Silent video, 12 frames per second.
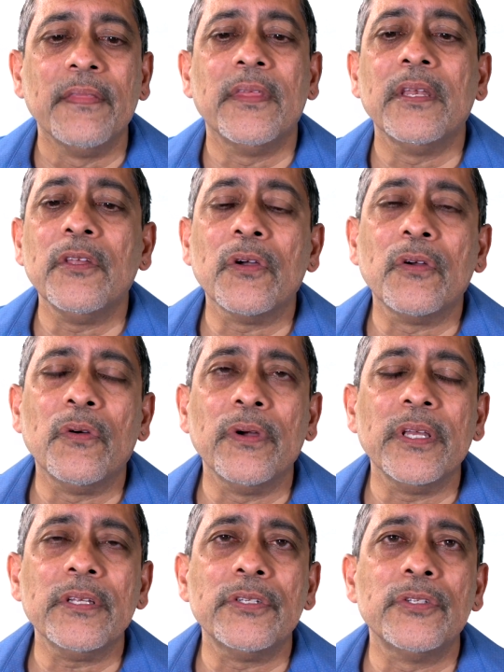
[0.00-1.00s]
then you're
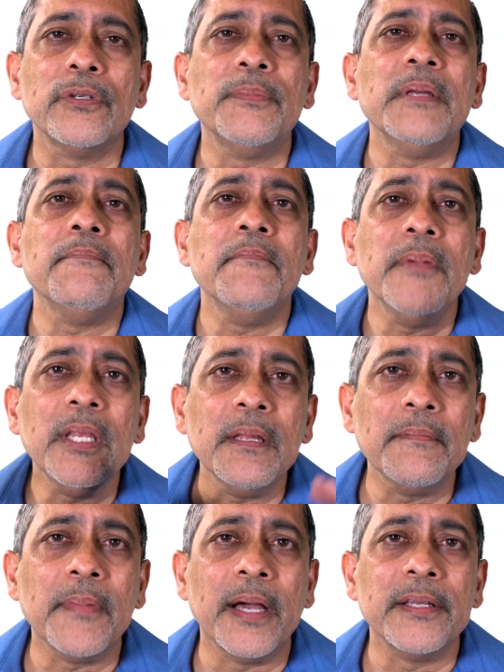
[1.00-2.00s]
going to be
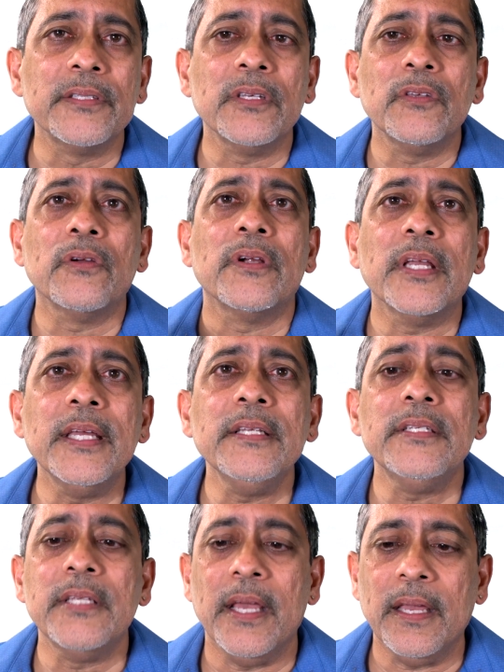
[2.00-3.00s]
minimizing your
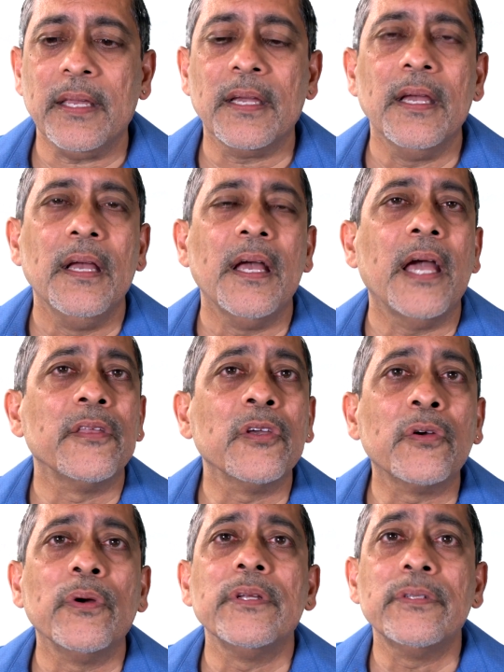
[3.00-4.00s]
intake and
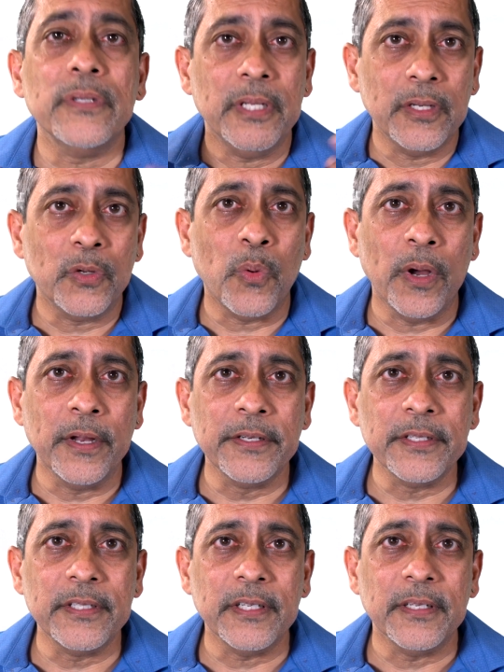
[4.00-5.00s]
you're going to need
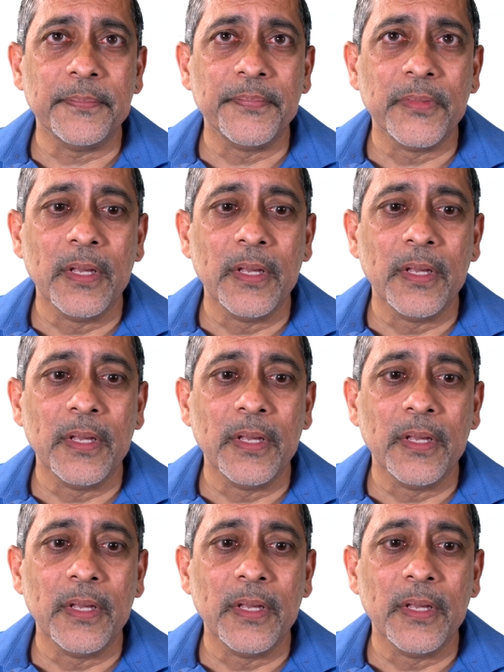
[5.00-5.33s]
quantity.